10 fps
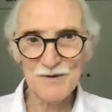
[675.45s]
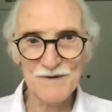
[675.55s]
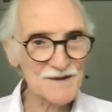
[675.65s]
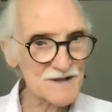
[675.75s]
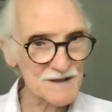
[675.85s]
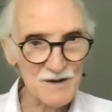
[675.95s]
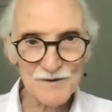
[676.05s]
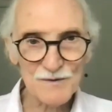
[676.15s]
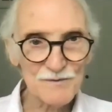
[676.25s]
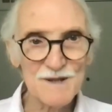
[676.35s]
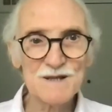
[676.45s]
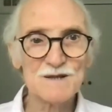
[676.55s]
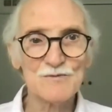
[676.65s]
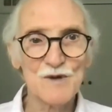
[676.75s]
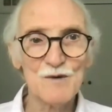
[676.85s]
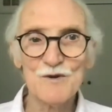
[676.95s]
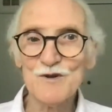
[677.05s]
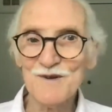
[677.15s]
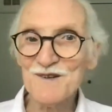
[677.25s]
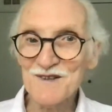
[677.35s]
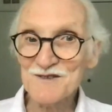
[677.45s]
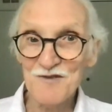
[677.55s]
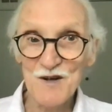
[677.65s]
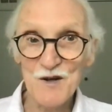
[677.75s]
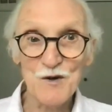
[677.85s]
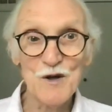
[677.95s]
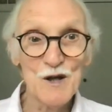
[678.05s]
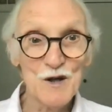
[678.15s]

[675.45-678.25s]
but that's not the reason why we're doing this video.